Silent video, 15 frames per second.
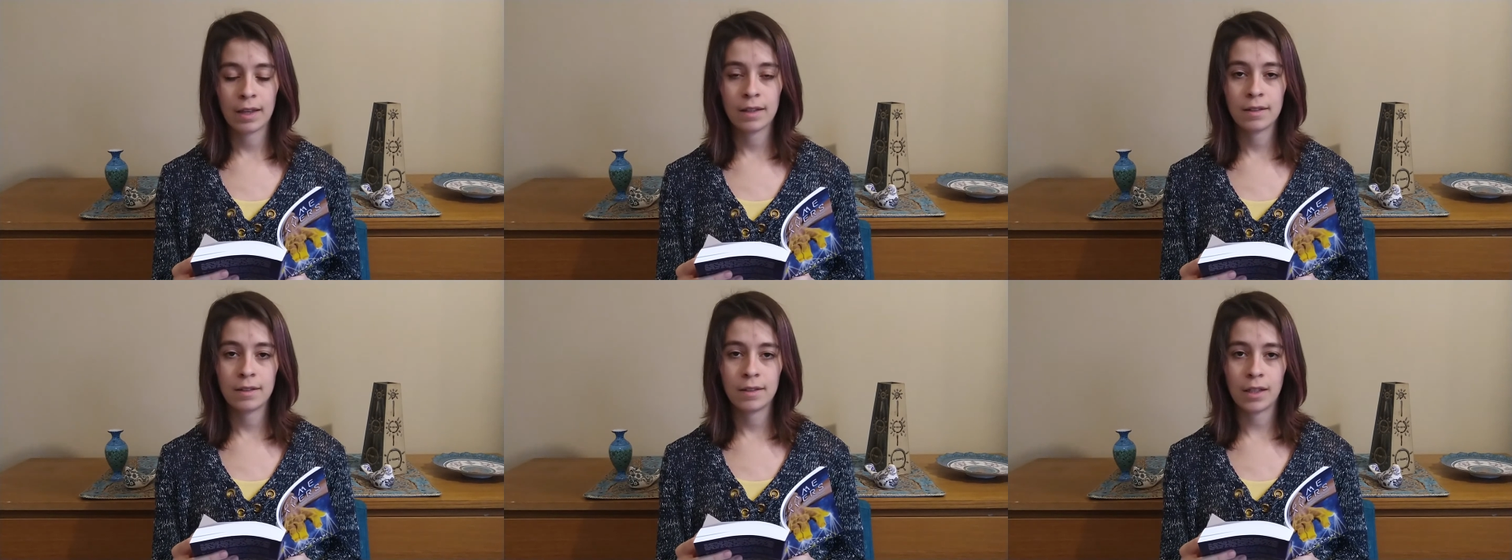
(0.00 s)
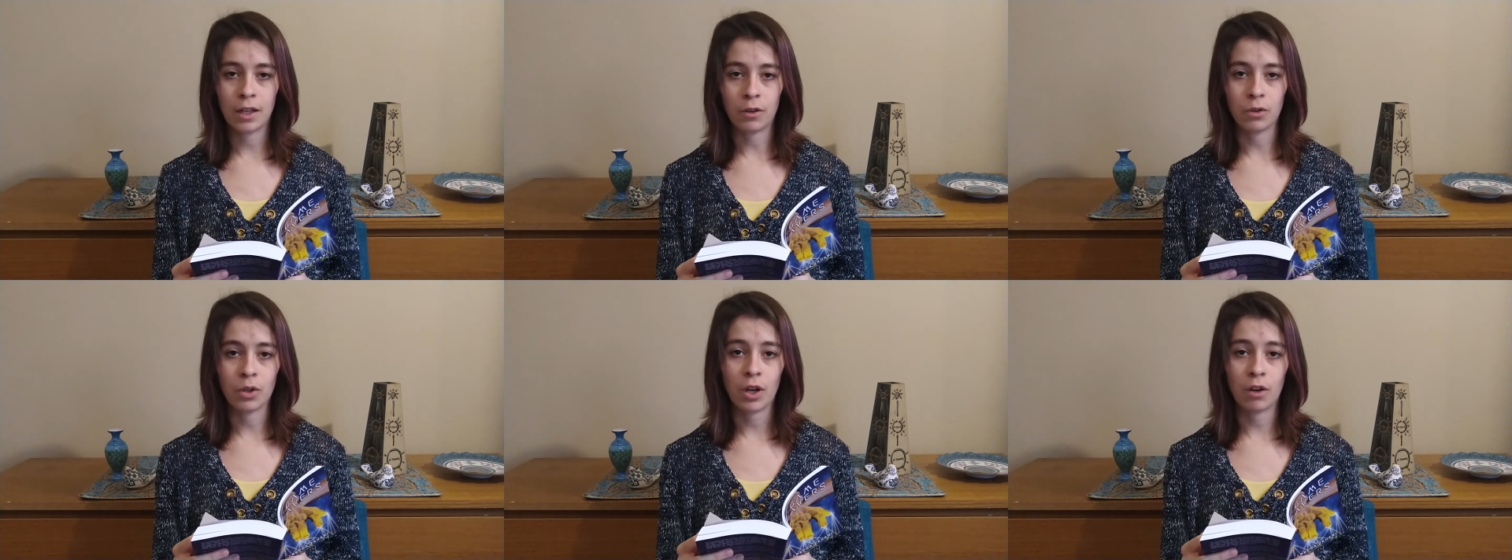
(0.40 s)

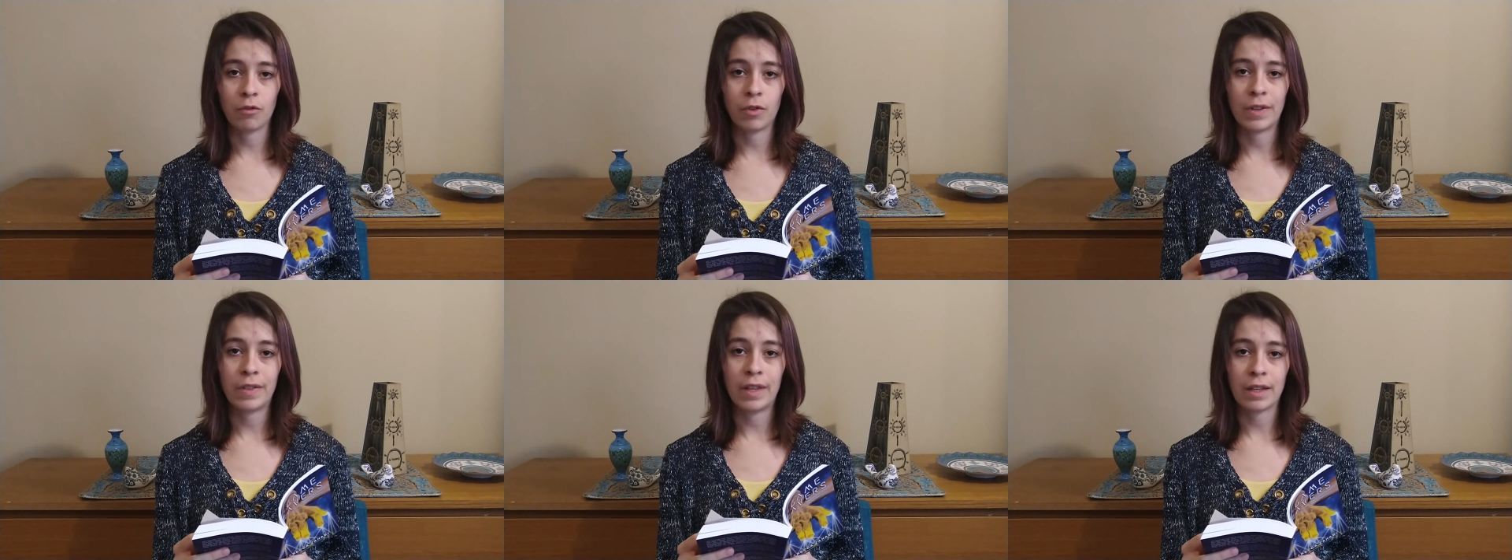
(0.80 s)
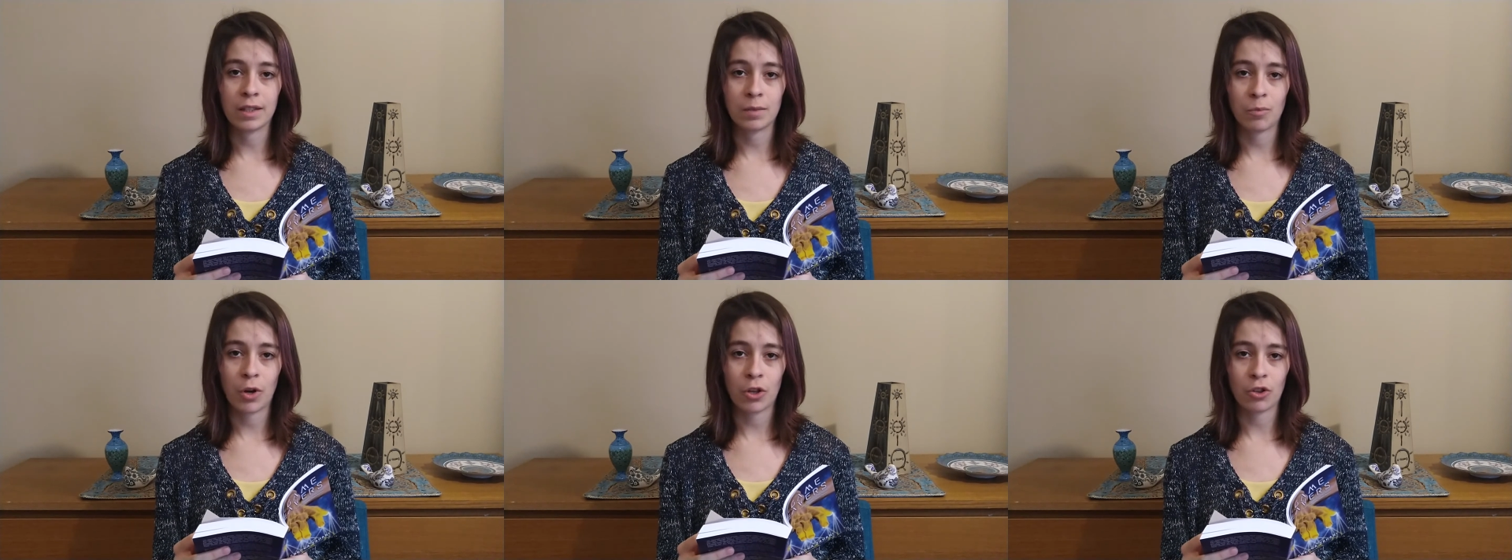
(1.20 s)
Seo can't read the
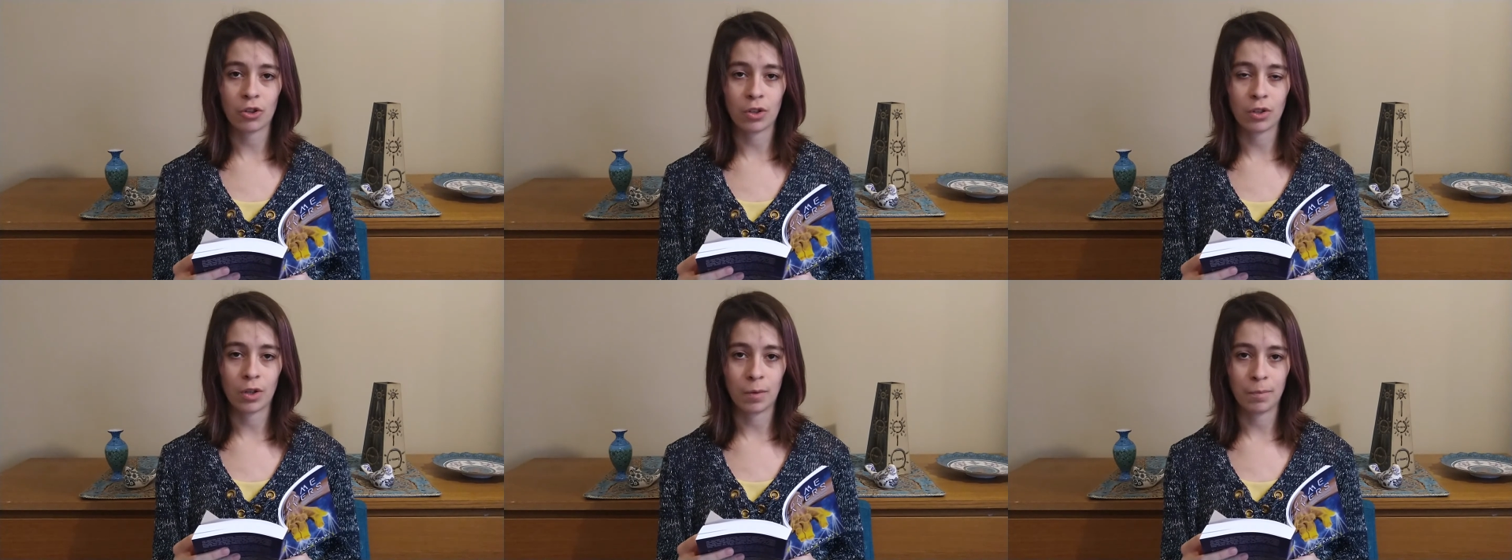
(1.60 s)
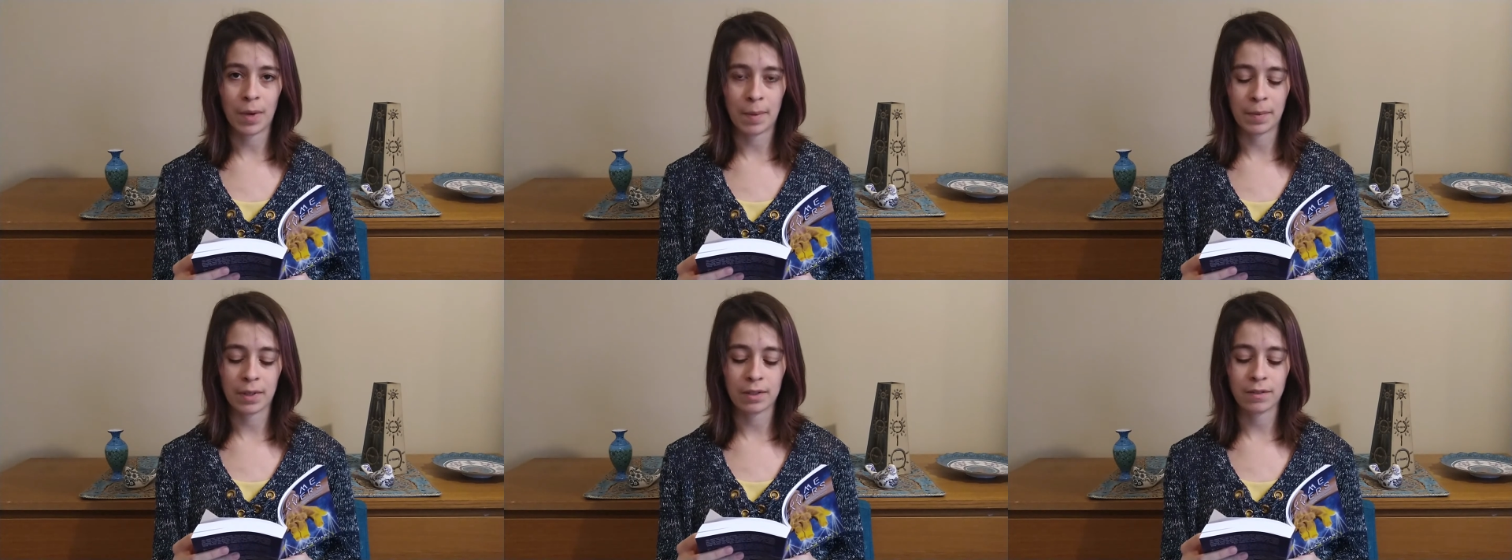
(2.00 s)
expression on
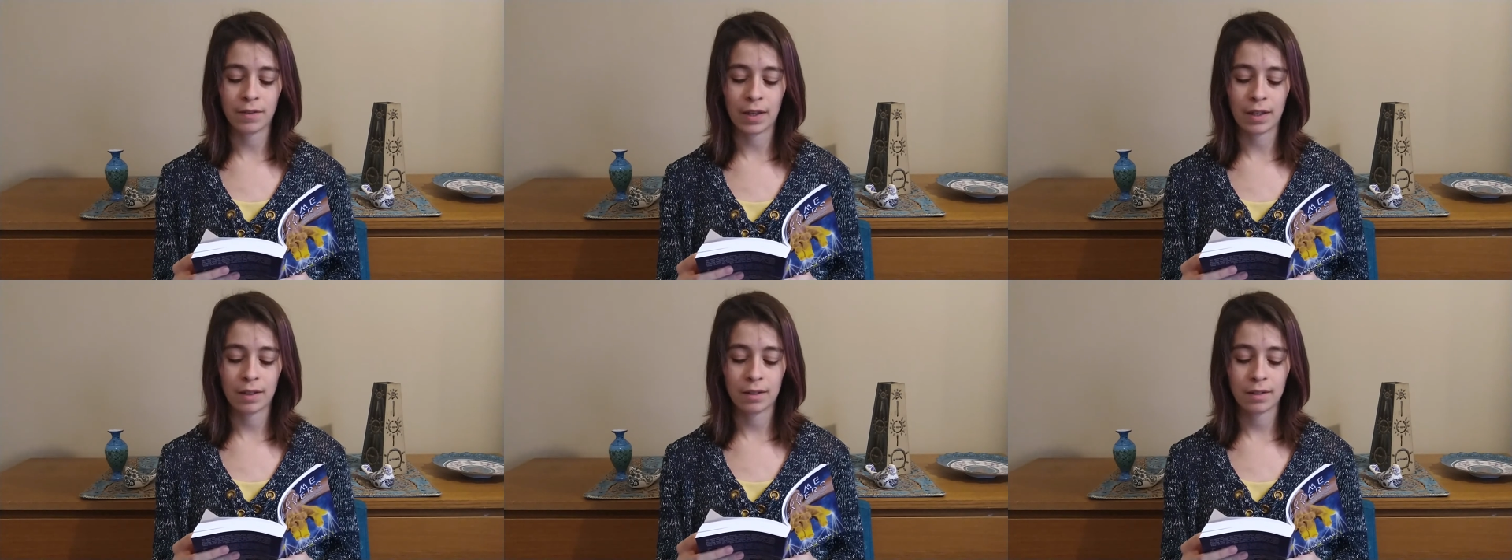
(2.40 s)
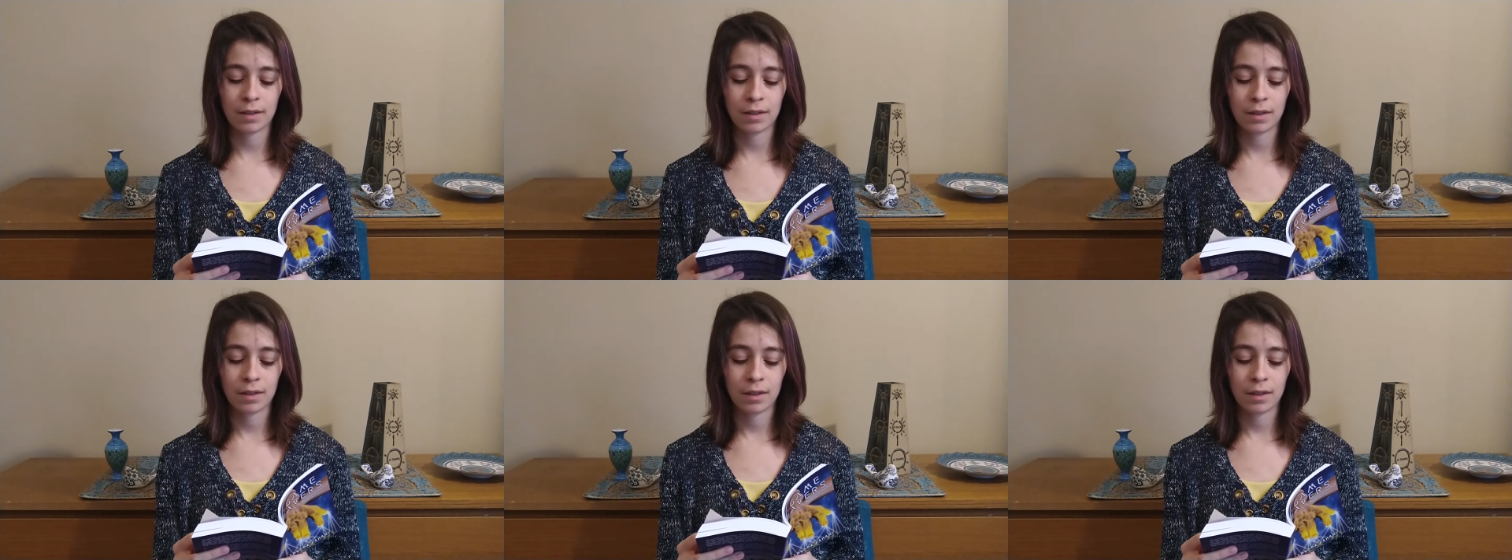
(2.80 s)
Papa's face.